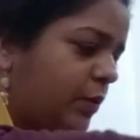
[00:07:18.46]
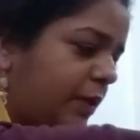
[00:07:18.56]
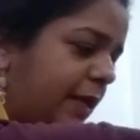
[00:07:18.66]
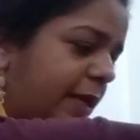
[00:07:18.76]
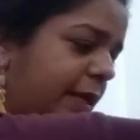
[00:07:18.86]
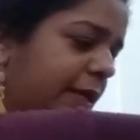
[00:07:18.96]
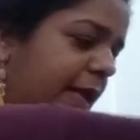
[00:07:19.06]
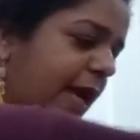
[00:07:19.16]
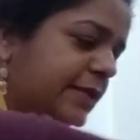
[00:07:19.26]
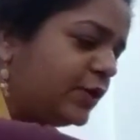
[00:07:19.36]
Okay, it
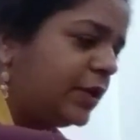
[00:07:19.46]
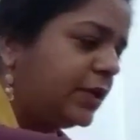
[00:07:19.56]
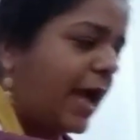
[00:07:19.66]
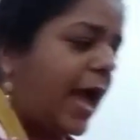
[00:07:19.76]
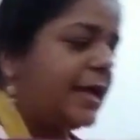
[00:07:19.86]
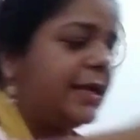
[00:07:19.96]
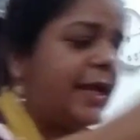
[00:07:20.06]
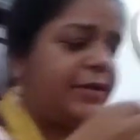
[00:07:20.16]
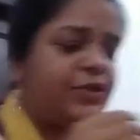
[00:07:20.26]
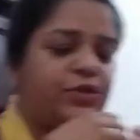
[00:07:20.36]
has got
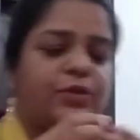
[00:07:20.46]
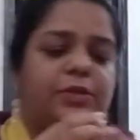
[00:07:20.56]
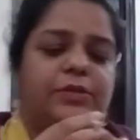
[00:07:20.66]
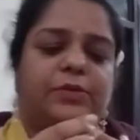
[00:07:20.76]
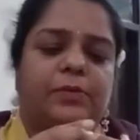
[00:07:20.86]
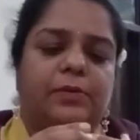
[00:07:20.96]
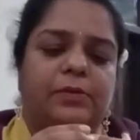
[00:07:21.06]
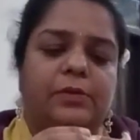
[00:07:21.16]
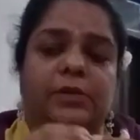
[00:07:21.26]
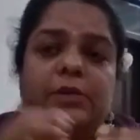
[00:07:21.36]
eyelashes also.
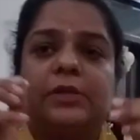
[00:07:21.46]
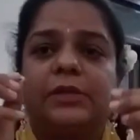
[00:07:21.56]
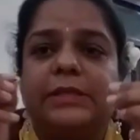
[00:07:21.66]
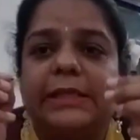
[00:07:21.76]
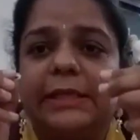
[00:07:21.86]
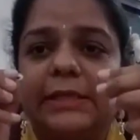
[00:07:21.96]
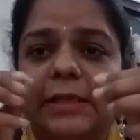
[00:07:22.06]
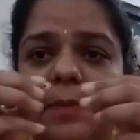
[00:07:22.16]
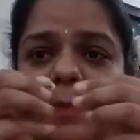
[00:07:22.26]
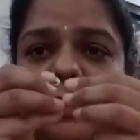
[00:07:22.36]
See, these
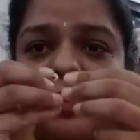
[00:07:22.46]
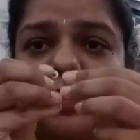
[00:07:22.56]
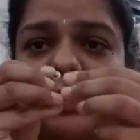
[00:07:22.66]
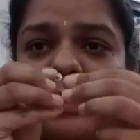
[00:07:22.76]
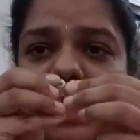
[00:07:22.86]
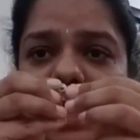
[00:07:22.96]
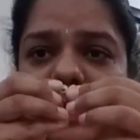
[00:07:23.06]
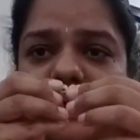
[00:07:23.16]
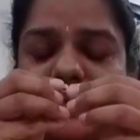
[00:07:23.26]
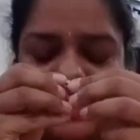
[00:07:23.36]
are my googly
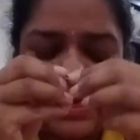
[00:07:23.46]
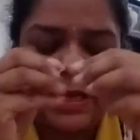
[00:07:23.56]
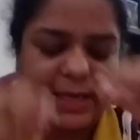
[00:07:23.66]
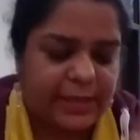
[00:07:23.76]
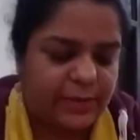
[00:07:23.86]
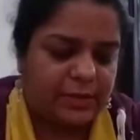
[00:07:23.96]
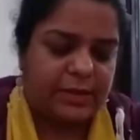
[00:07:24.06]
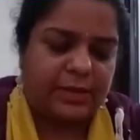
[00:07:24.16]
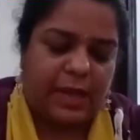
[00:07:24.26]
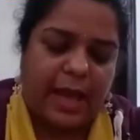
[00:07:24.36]
eyes.
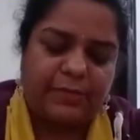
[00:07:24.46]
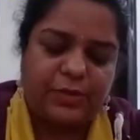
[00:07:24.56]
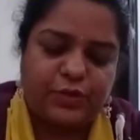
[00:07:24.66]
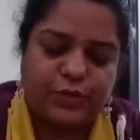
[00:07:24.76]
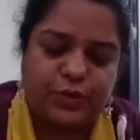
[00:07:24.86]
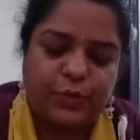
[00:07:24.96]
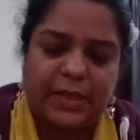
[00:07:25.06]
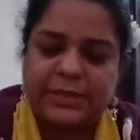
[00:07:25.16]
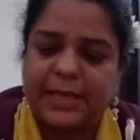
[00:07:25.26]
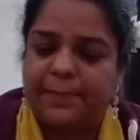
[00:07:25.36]
I will show you
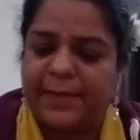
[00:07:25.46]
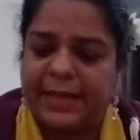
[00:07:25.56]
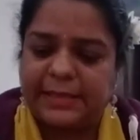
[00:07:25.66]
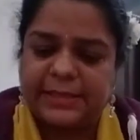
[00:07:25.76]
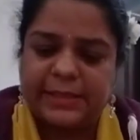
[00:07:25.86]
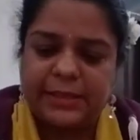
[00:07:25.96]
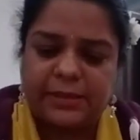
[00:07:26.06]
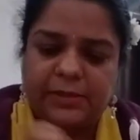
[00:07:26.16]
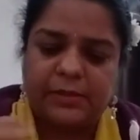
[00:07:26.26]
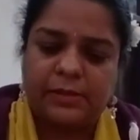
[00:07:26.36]
once I paste it.
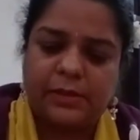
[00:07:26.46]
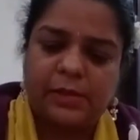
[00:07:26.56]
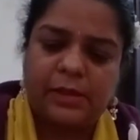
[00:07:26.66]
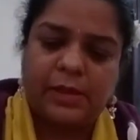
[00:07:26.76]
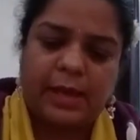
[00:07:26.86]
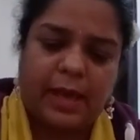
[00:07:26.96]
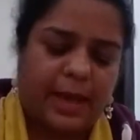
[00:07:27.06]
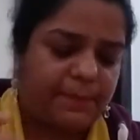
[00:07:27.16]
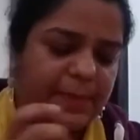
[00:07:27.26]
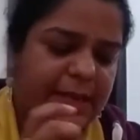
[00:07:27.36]

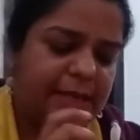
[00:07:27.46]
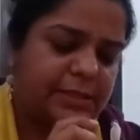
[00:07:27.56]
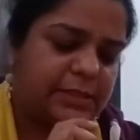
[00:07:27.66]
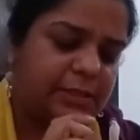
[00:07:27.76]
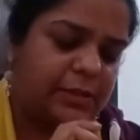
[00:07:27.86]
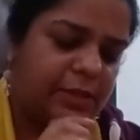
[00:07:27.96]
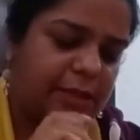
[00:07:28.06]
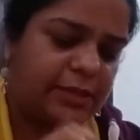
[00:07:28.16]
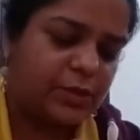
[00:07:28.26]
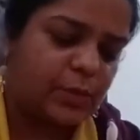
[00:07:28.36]
I paste
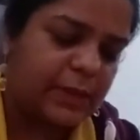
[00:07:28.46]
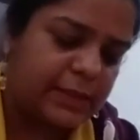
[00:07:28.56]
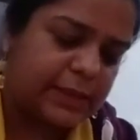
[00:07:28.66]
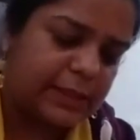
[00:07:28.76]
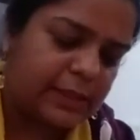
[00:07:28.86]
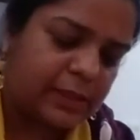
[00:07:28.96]
it quickly.